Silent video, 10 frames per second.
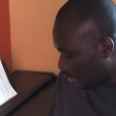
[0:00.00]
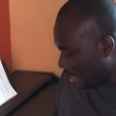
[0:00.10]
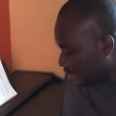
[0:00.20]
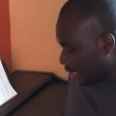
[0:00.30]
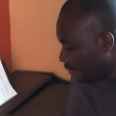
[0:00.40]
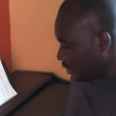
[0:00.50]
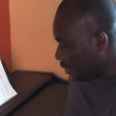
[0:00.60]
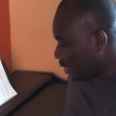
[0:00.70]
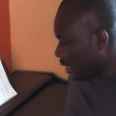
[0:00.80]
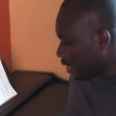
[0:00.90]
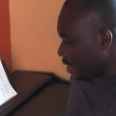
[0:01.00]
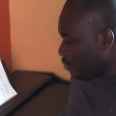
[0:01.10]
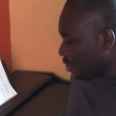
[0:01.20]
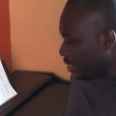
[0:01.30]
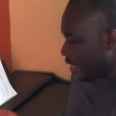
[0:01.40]
that's everything that came
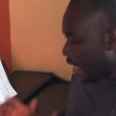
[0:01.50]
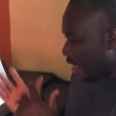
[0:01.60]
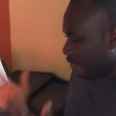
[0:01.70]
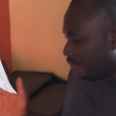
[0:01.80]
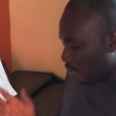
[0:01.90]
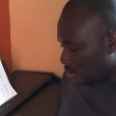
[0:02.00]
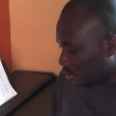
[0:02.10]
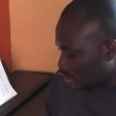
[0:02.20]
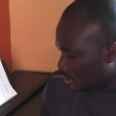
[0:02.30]
with the iPhone.